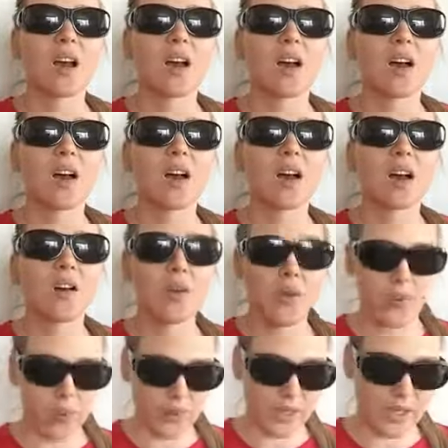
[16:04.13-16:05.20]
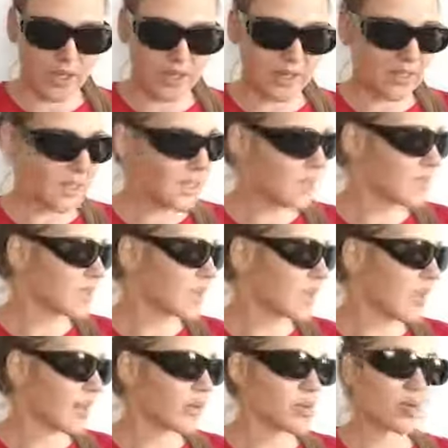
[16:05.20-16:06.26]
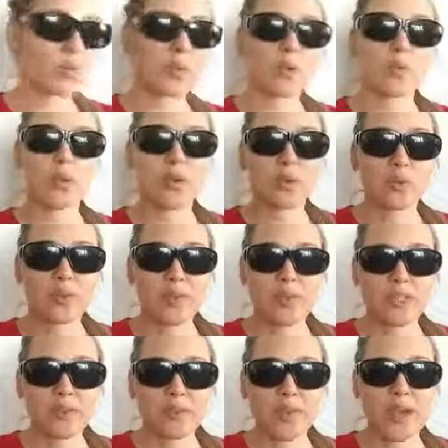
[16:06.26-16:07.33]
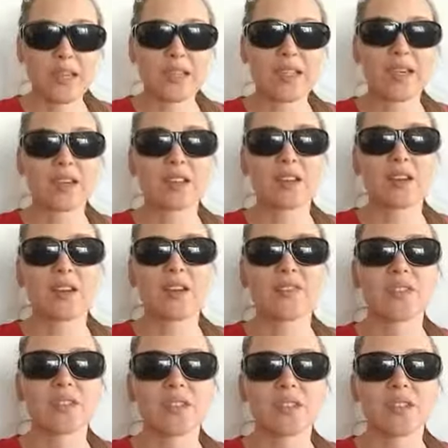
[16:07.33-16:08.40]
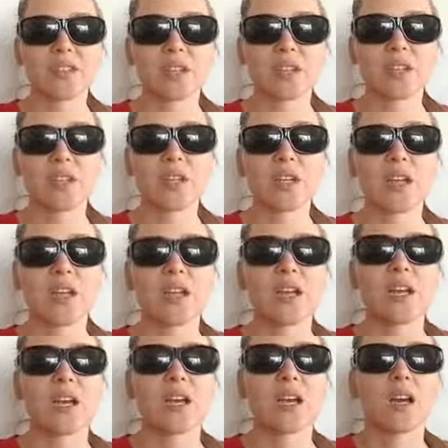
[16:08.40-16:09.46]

where they explained to me what to expect after surgery,